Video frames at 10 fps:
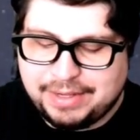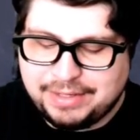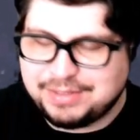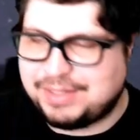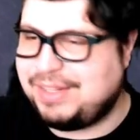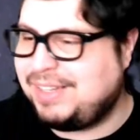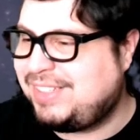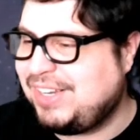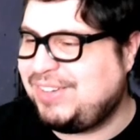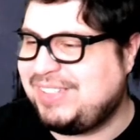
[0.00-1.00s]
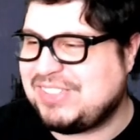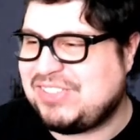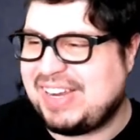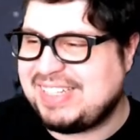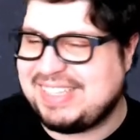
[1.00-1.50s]
isn't too
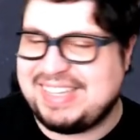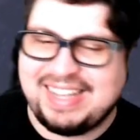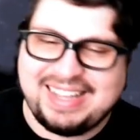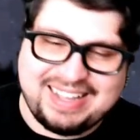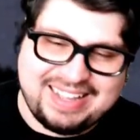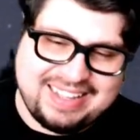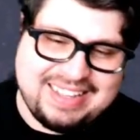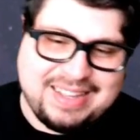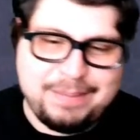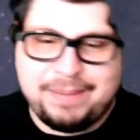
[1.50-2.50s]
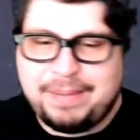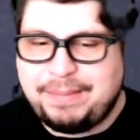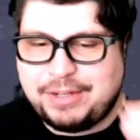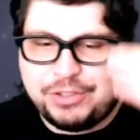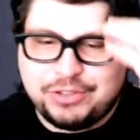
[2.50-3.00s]
distracting.
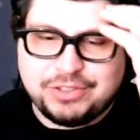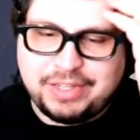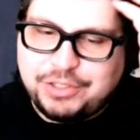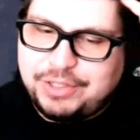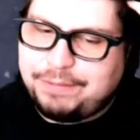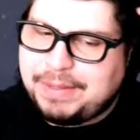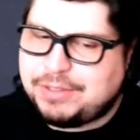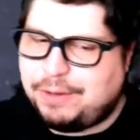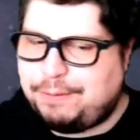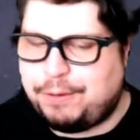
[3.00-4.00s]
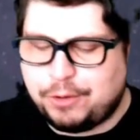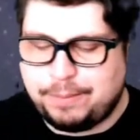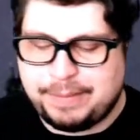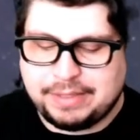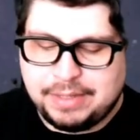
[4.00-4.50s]
Maybe I should just like shift myself over a
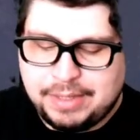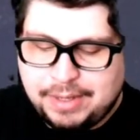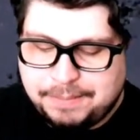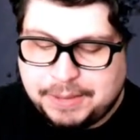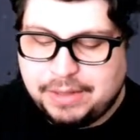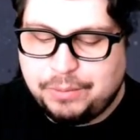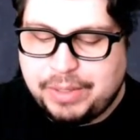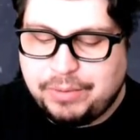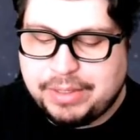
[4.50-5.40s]
bit. But anyway, we